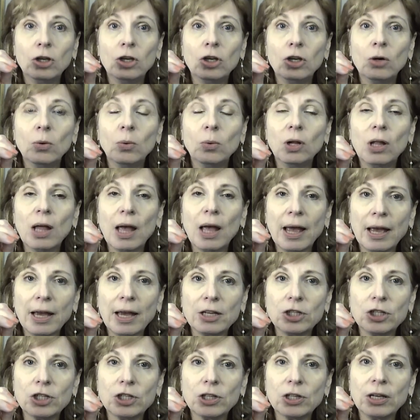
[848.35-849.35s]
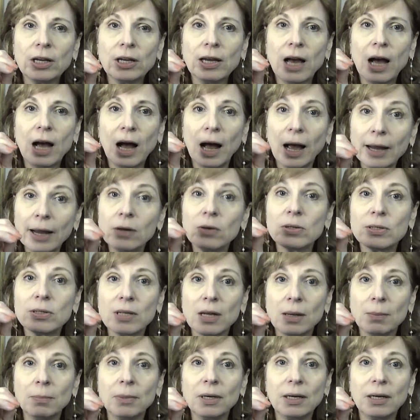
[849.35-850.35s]
you will actually hire
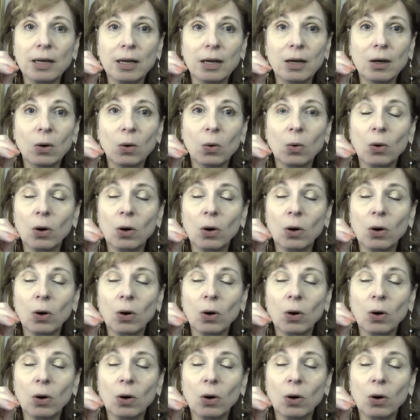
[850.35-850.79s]
somebody,